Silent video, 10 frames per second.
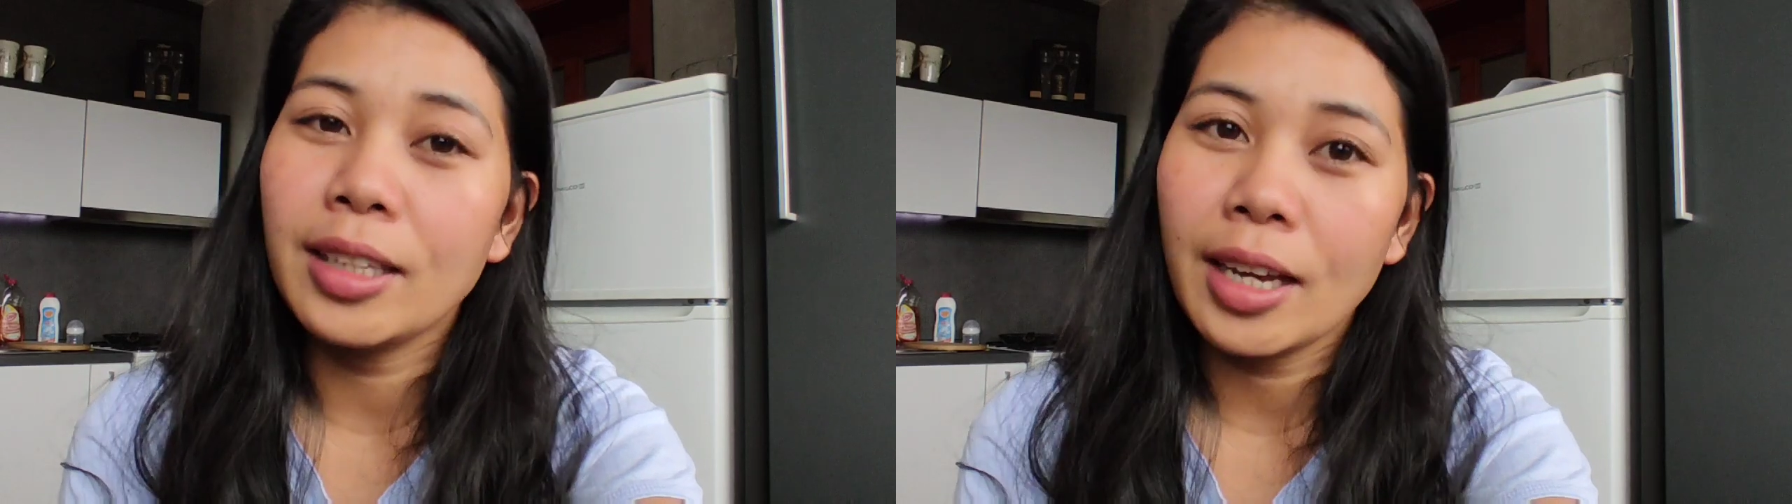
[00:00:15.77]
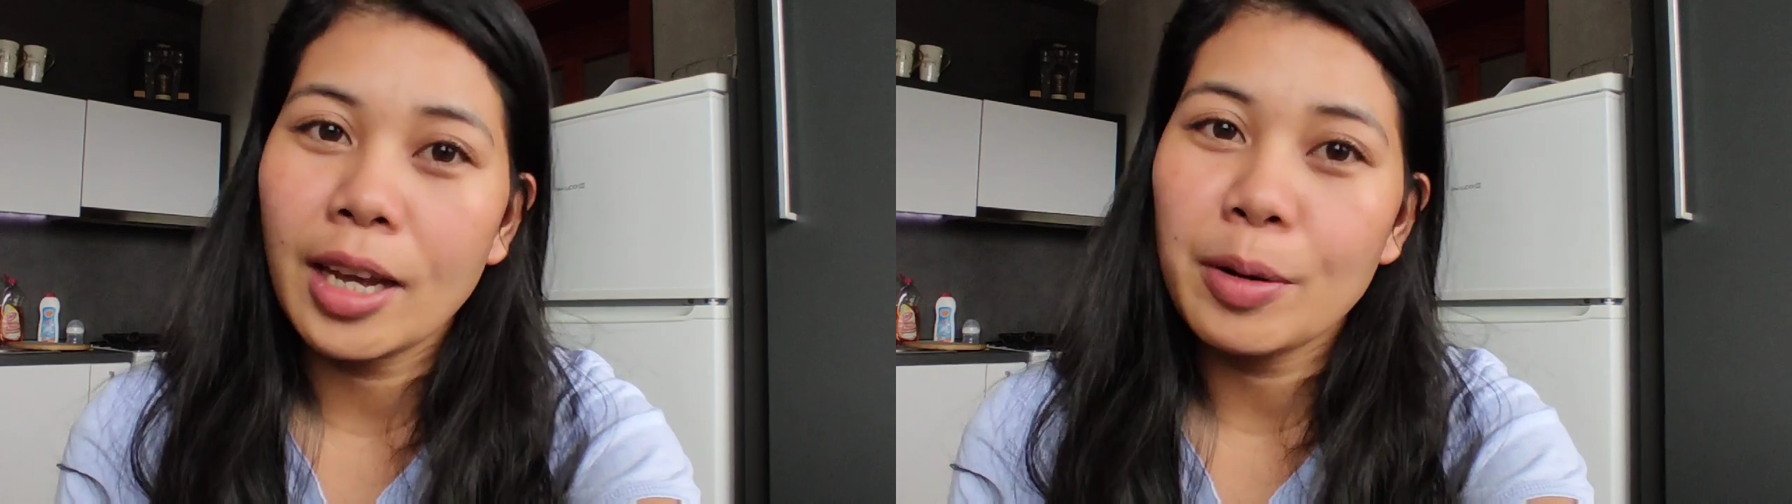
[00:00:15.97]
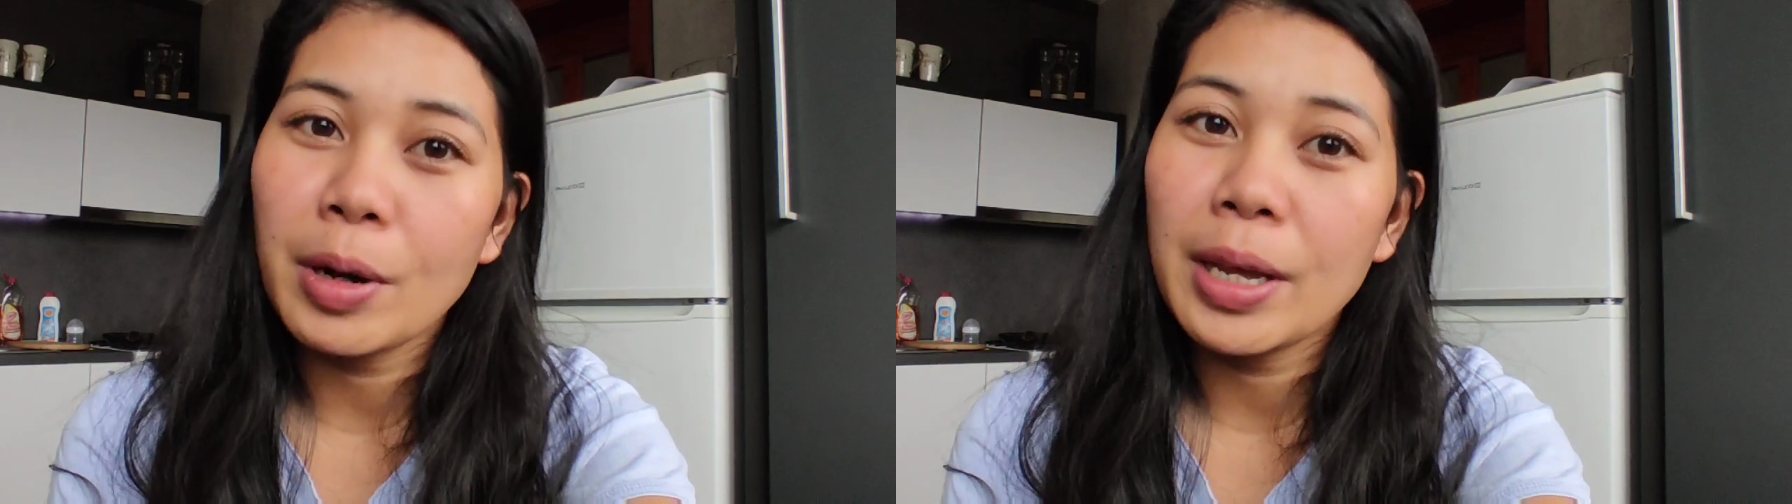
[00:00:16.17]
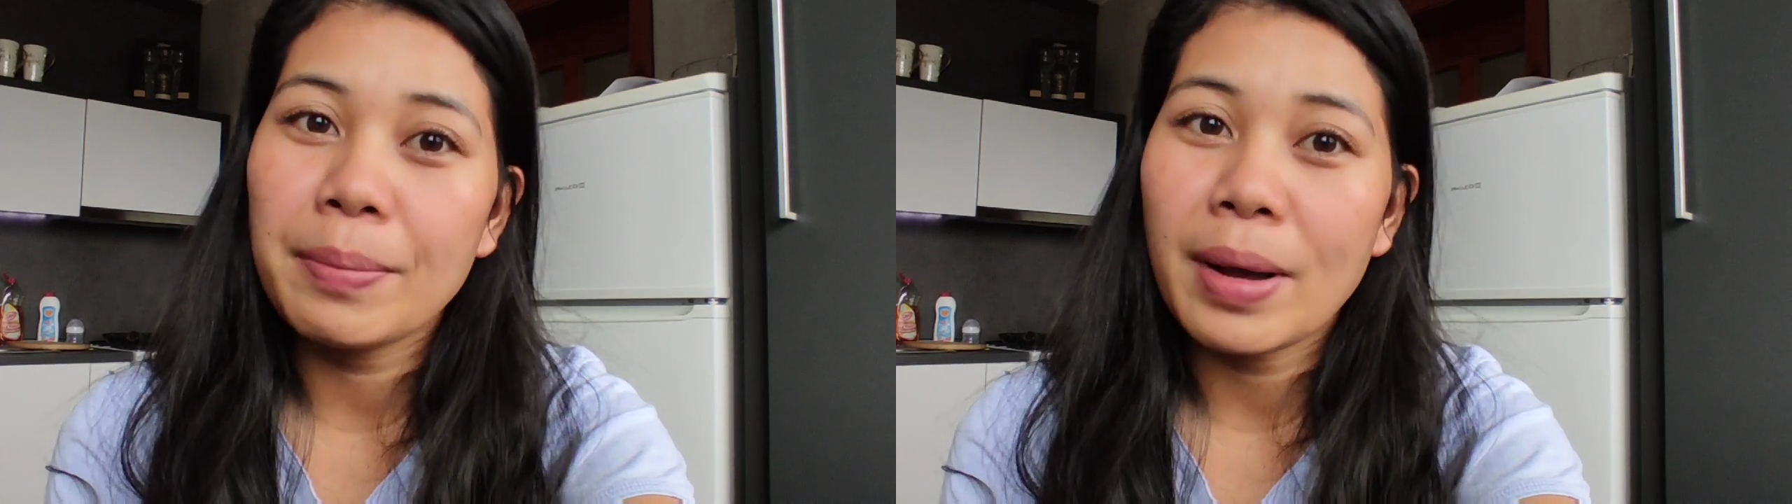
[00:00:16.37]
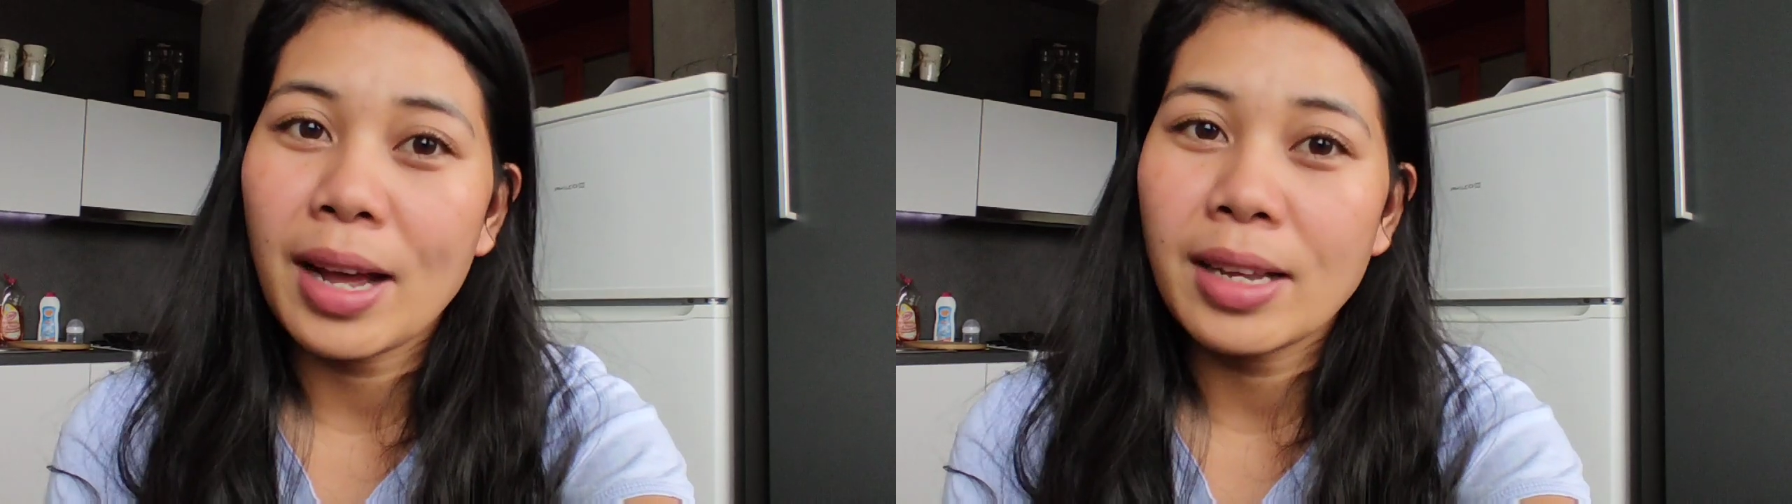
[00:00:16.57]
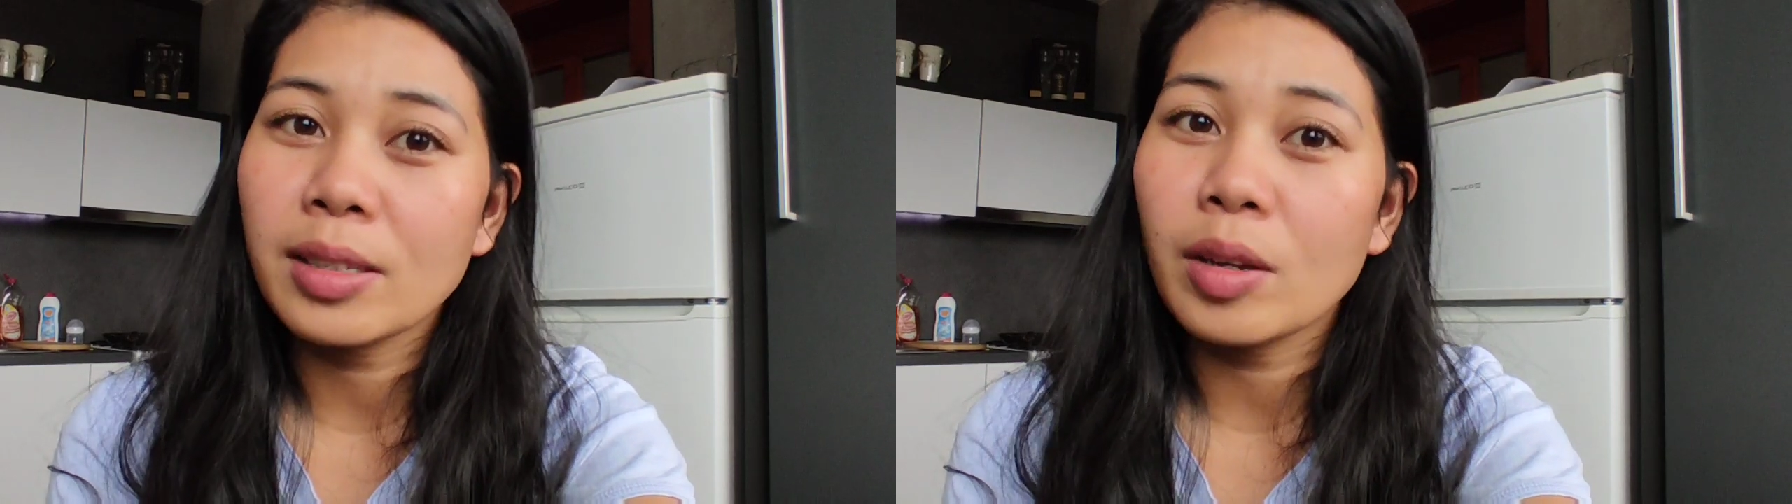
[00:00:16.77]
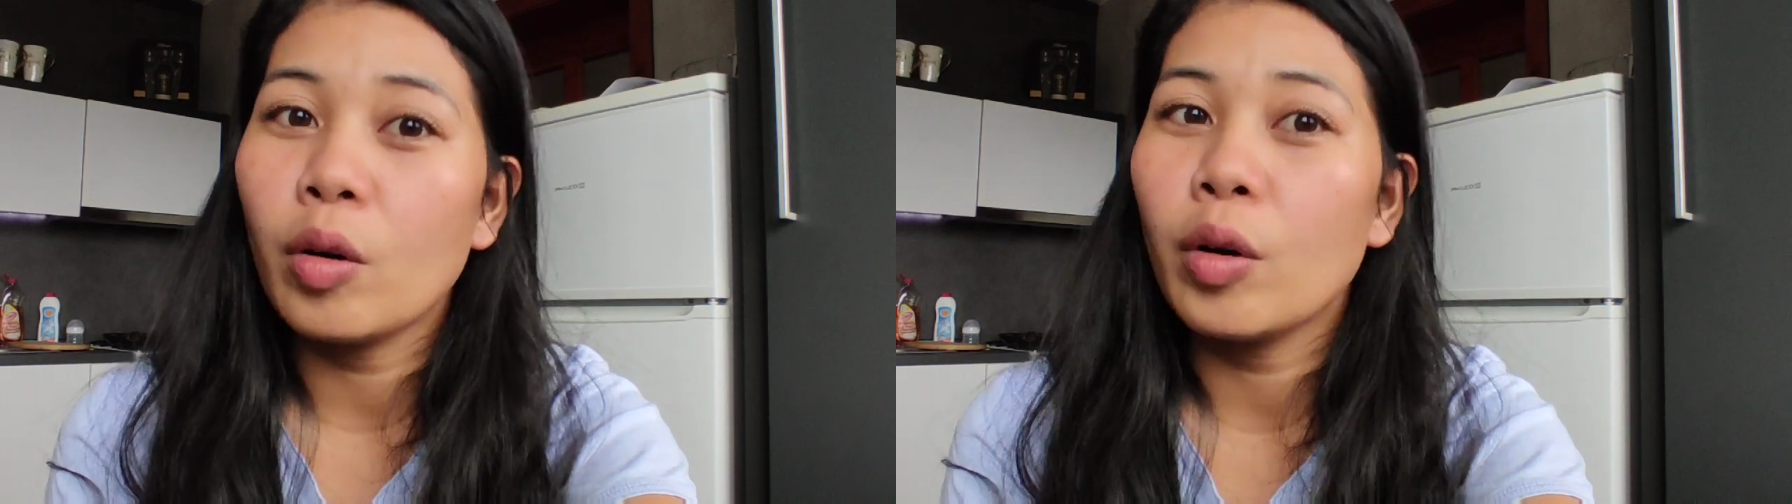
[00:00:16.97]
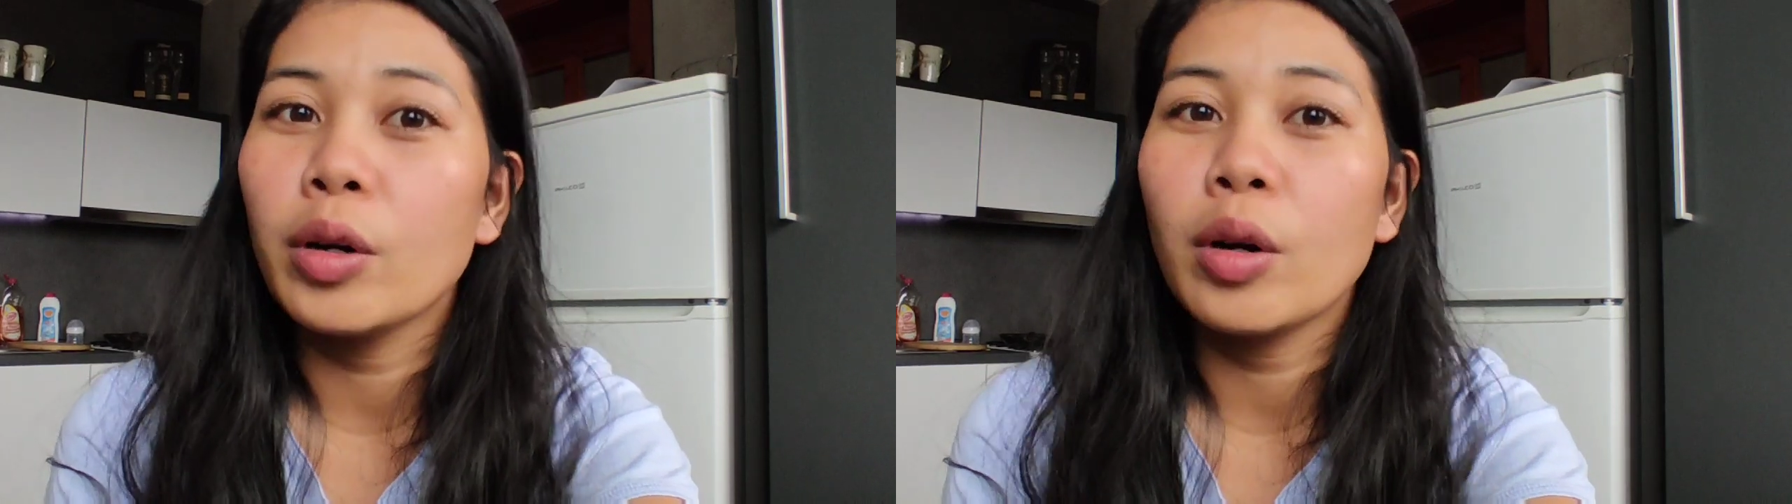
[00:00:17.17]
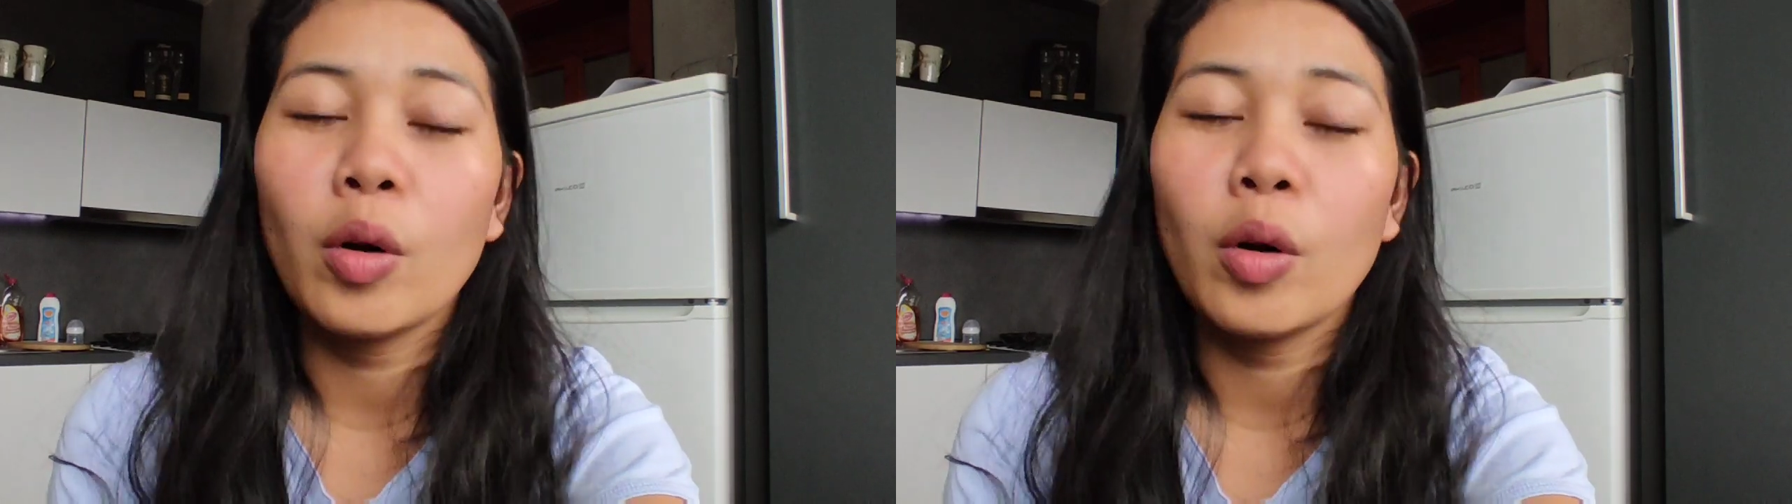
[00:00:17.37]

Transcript: DIY mask or